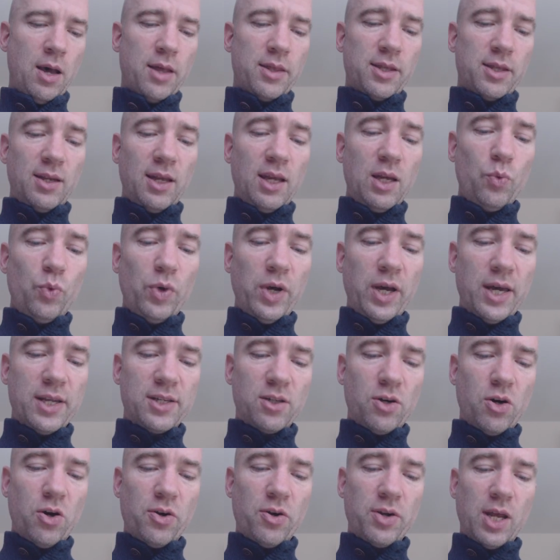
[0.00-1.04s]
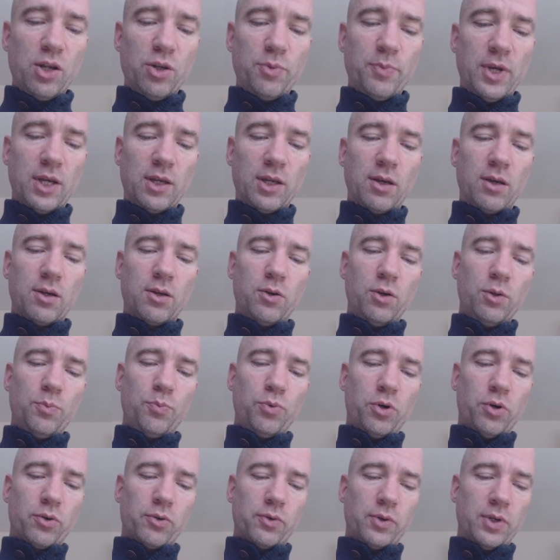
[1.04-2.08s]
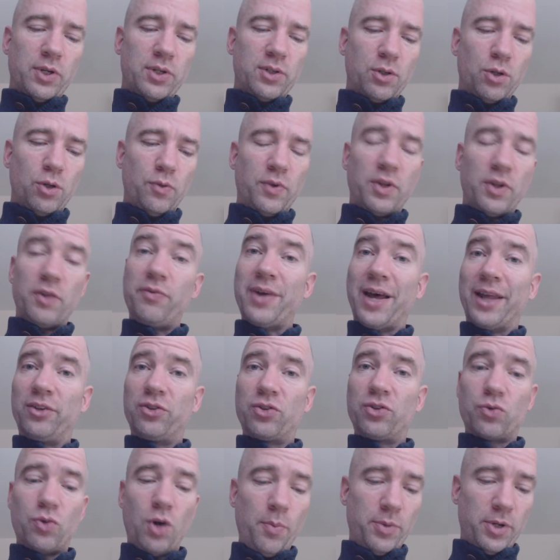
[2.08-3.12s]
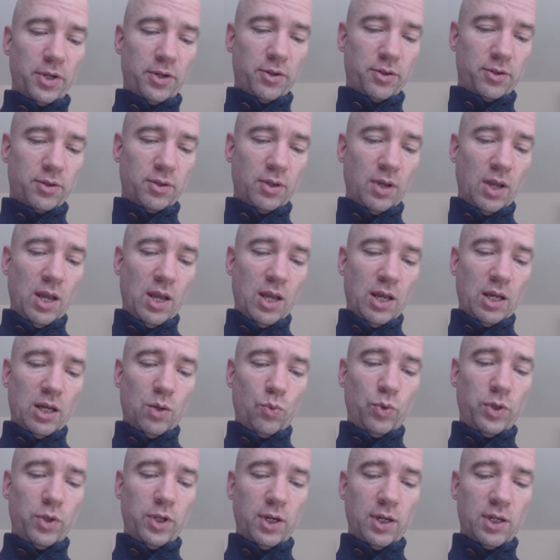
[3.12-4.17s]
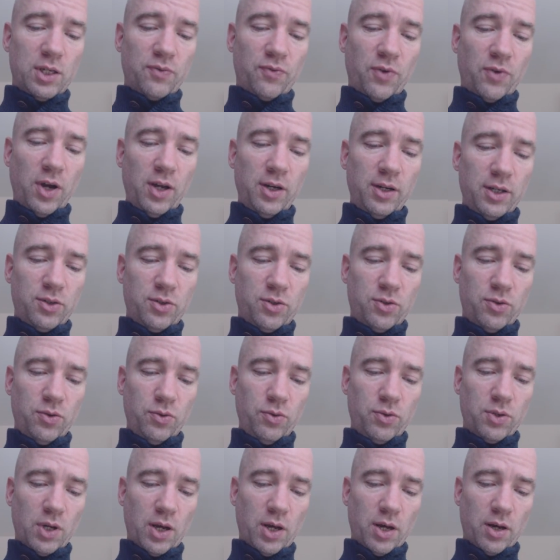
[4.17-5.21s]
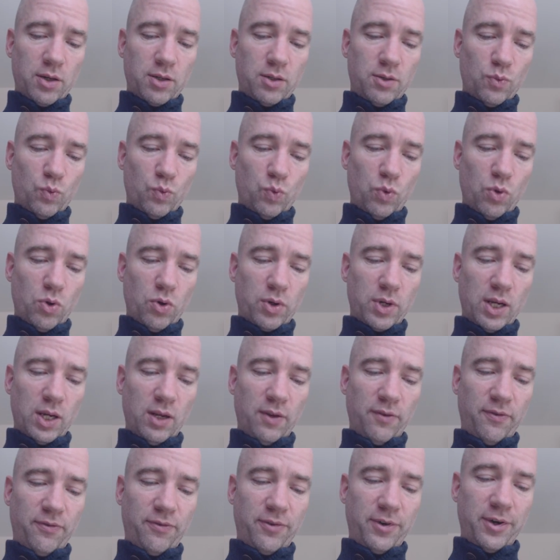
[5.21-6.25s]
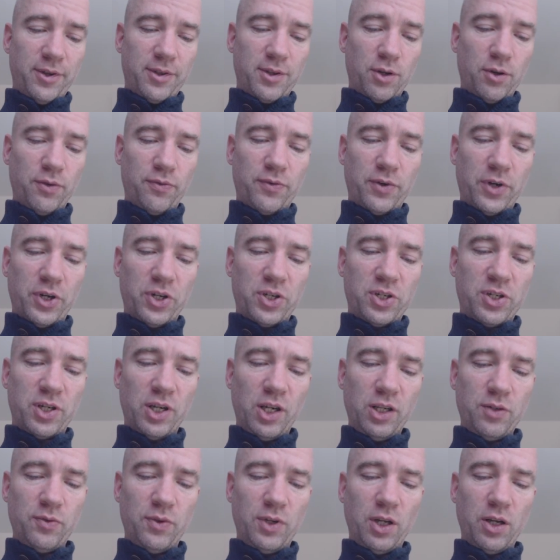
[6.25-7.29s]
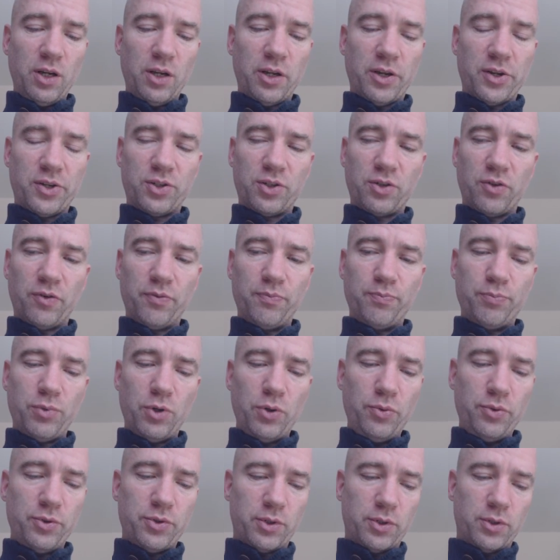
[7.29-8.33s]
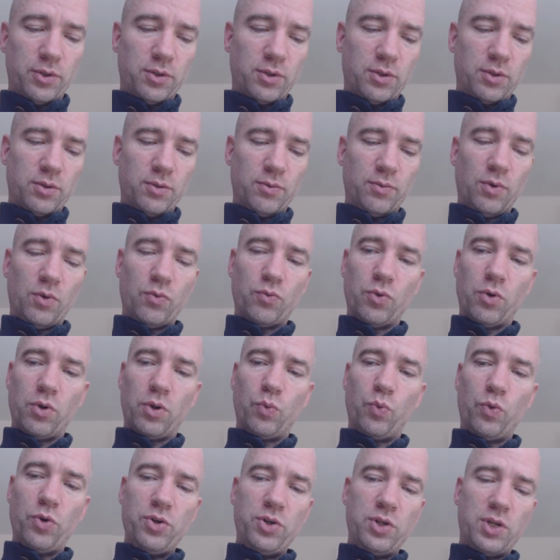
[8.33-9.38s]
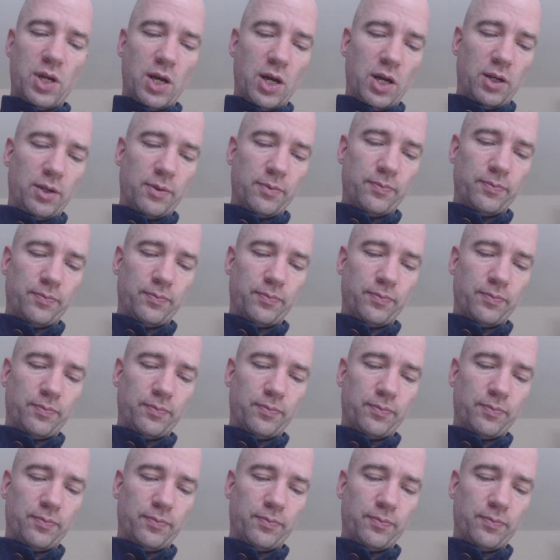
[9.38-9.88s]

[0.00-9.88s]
The day wears on and you make good progress over the flat scrubland. When it is finally too dark to walk any further, you find shelter in a cluster of boulders. Roll 1 die.